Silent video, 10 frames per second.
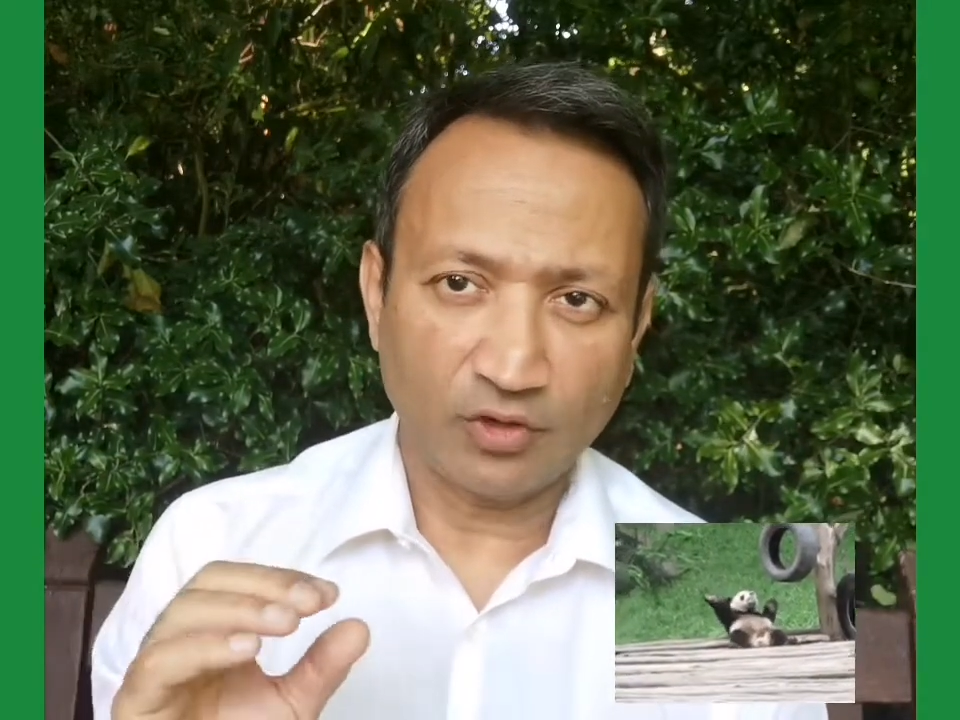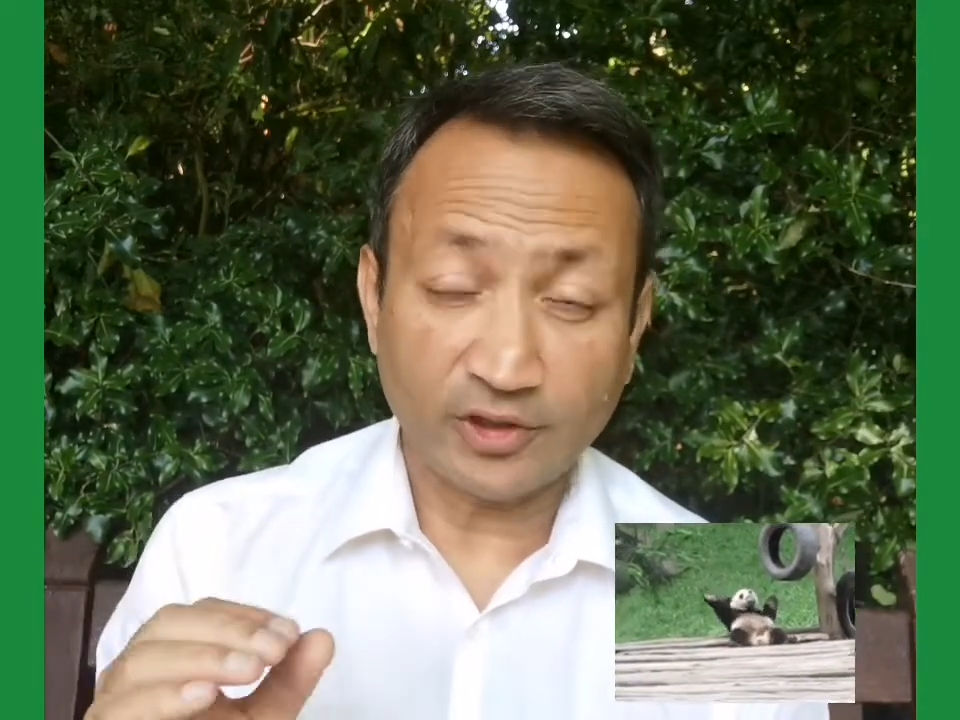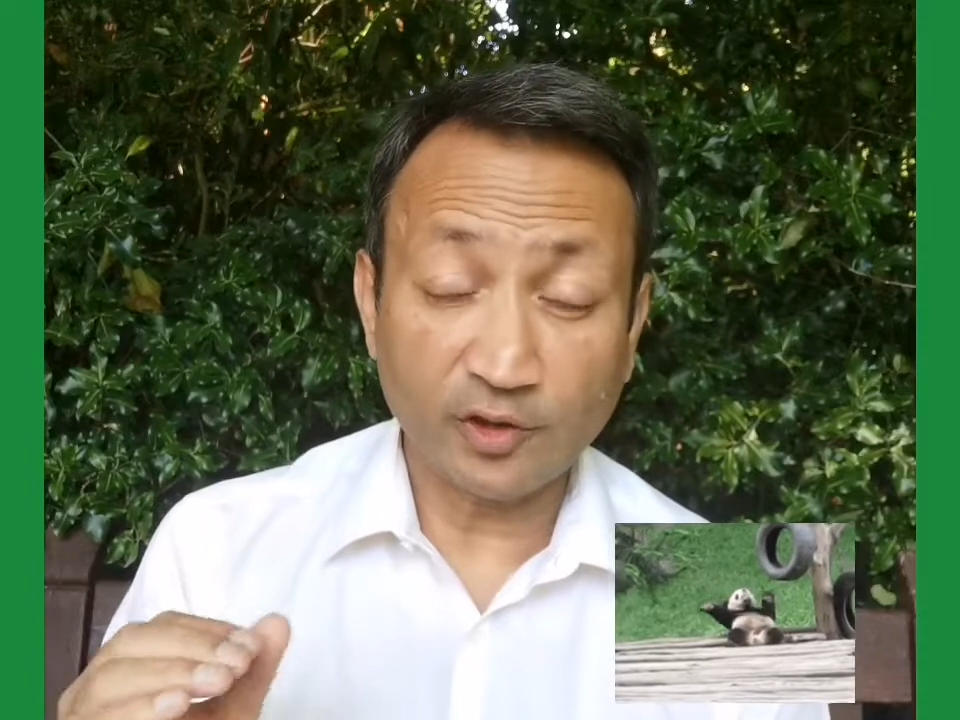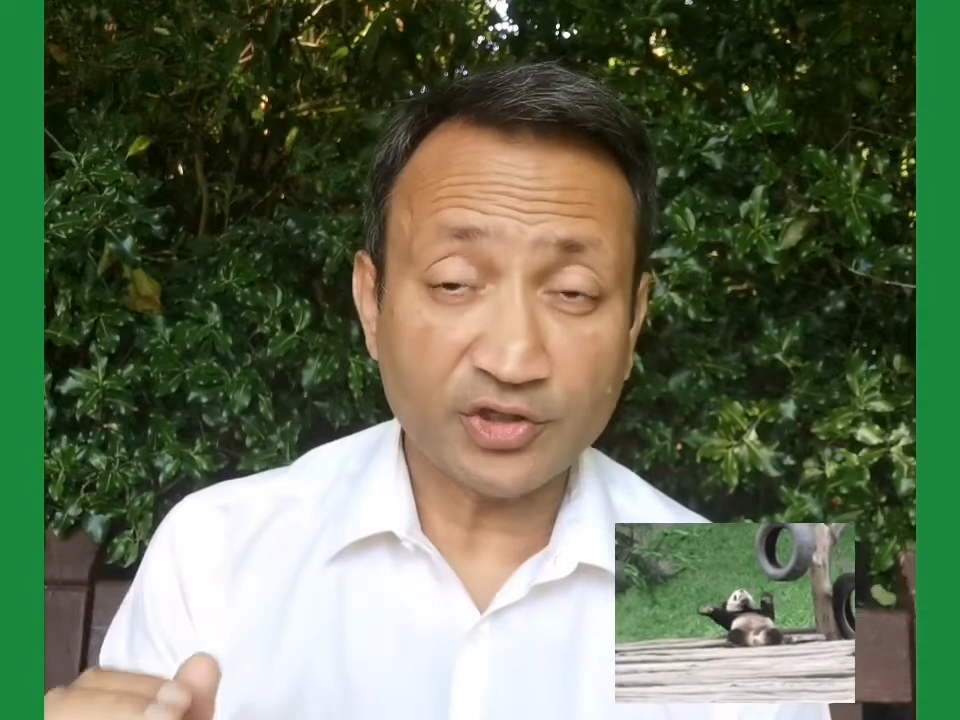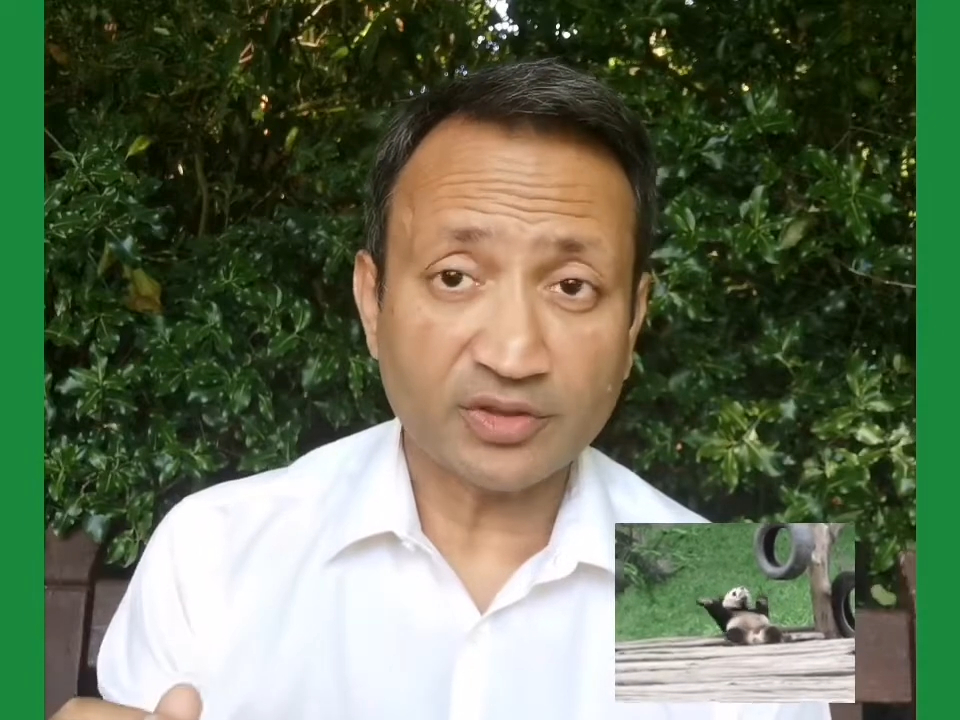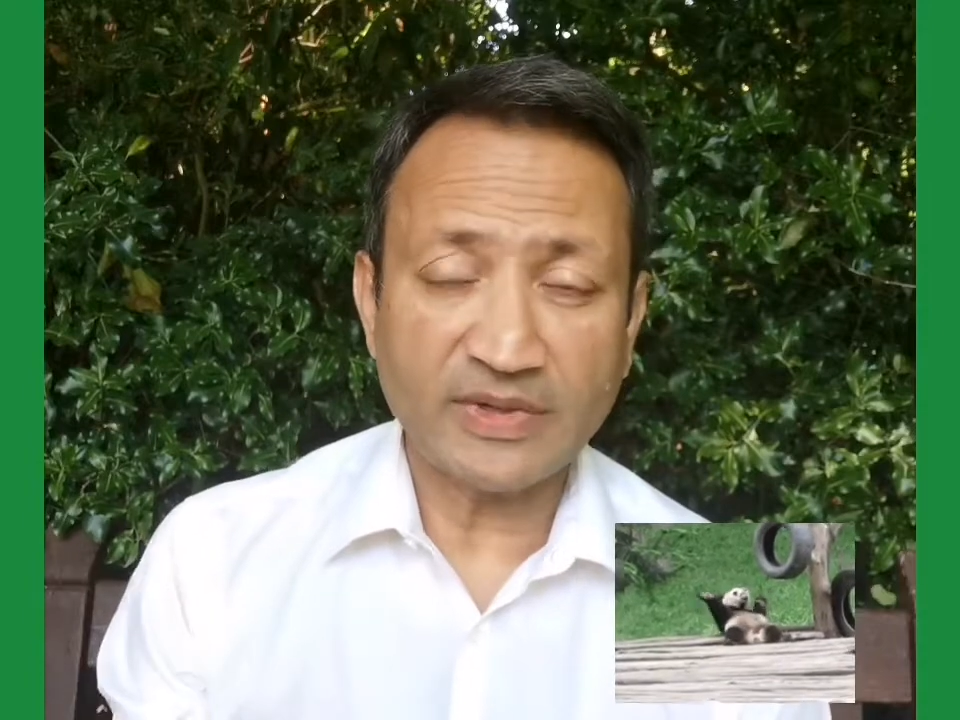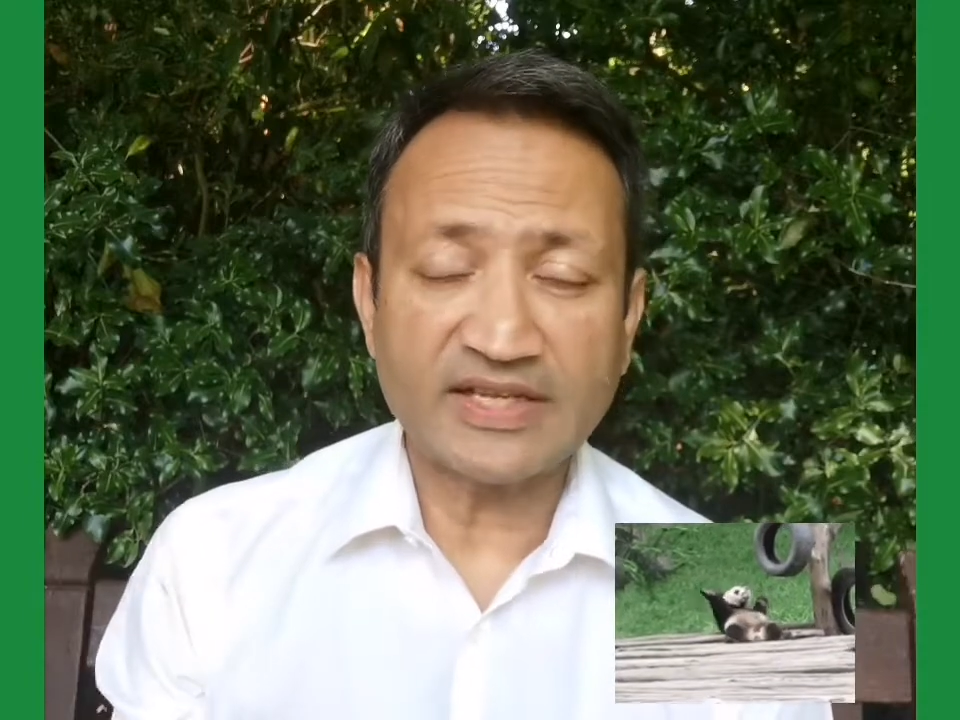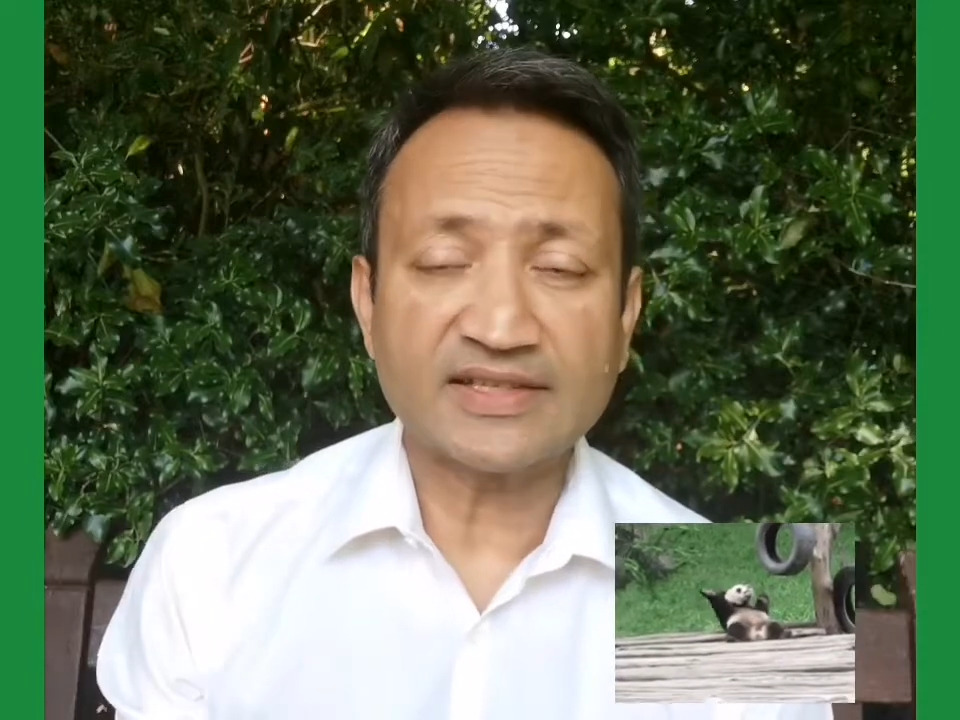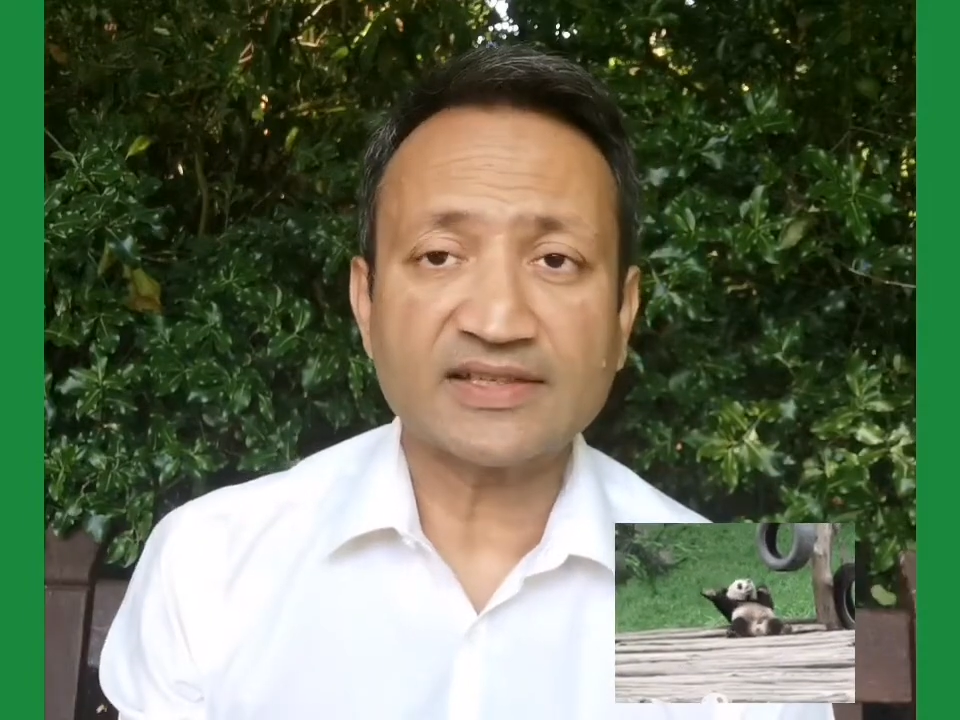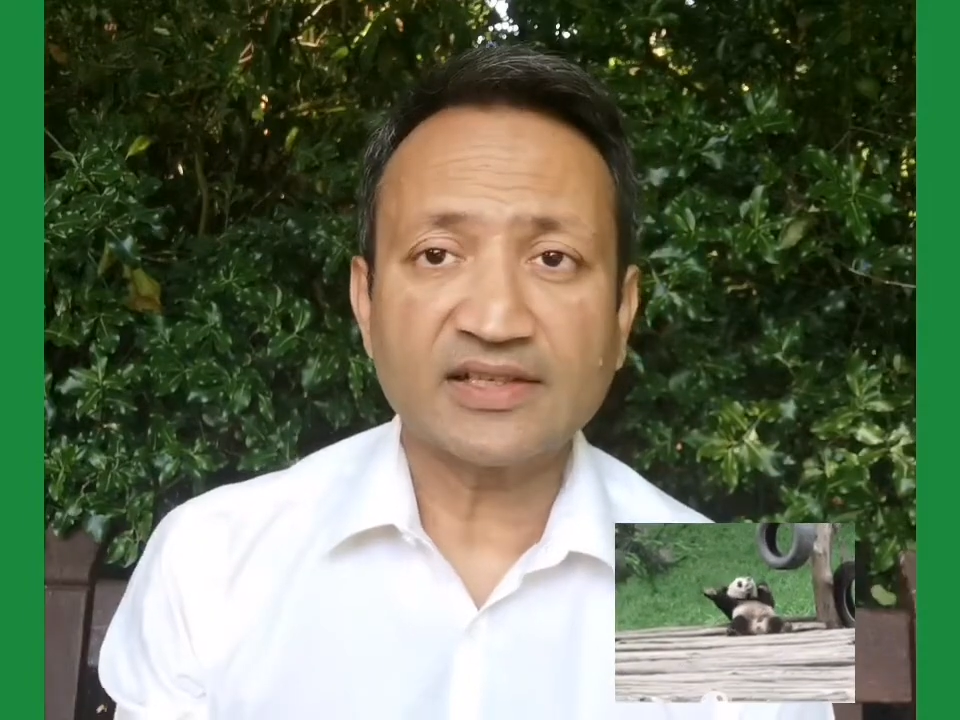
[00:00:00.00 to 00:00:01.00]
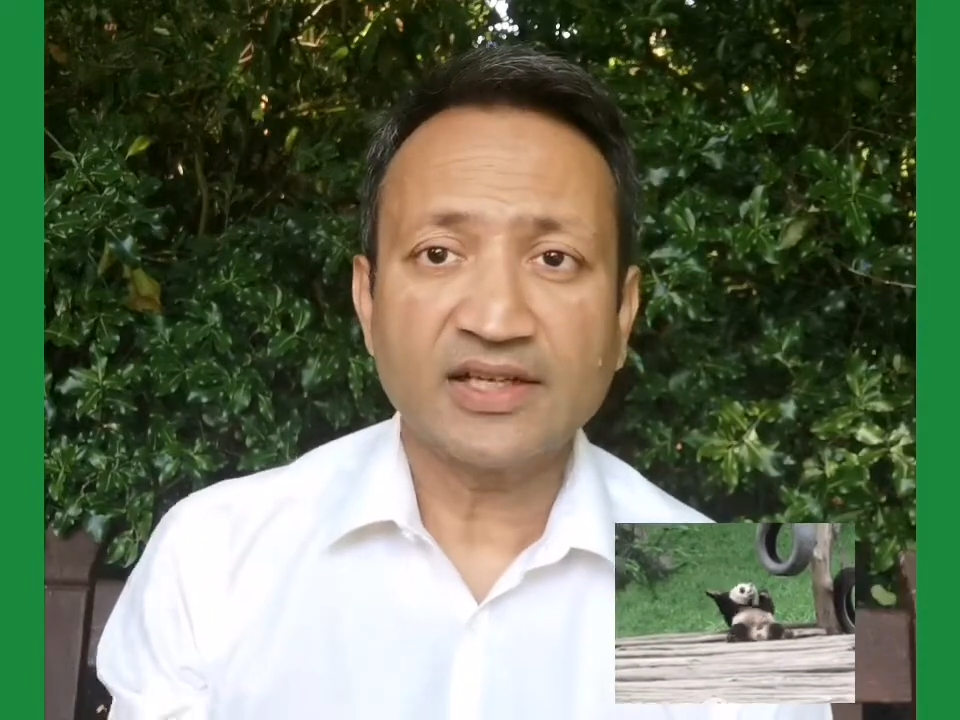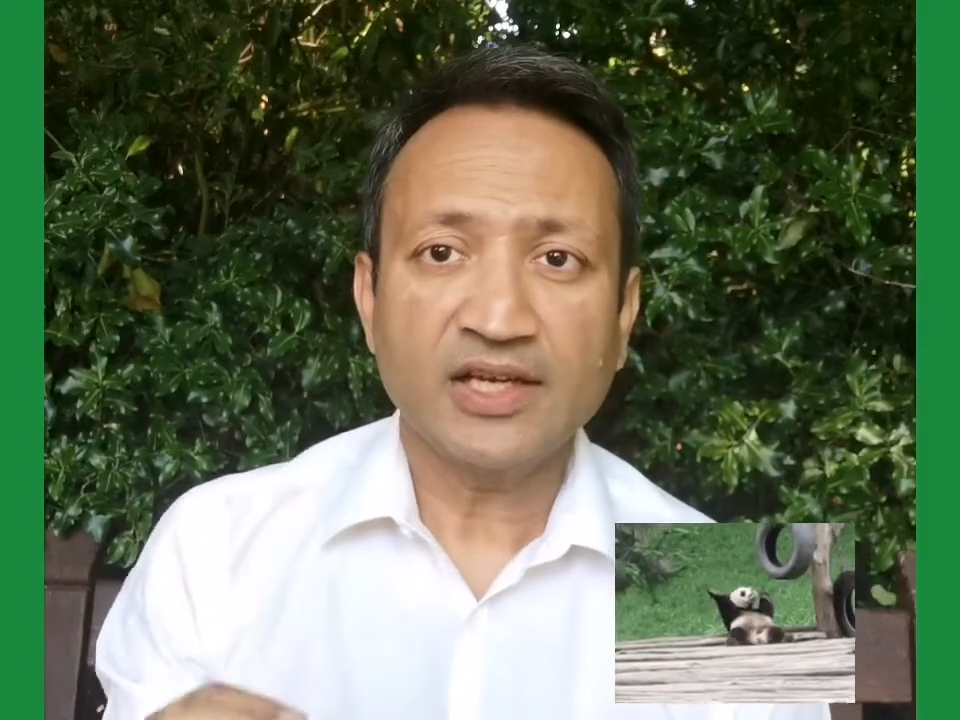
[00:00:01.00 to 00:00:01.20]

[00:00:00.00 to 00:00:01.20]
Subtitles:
what delusion means.